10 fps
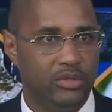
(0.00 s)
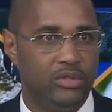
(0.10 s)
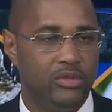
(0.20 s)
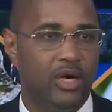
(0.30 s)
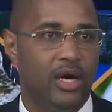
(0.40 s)

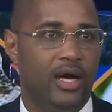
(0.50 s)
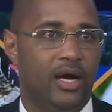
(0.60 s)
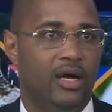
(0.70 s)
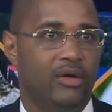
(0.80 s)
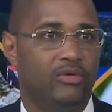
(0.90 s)
do
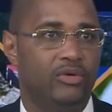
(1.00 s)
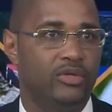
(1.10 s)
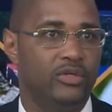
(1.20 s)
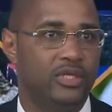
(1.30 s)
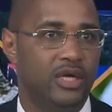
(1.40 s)
a
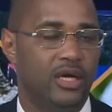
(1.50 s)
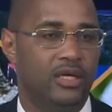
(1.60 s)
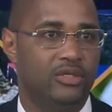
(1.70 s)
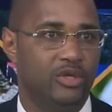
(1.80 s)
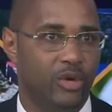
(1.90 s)
cruise to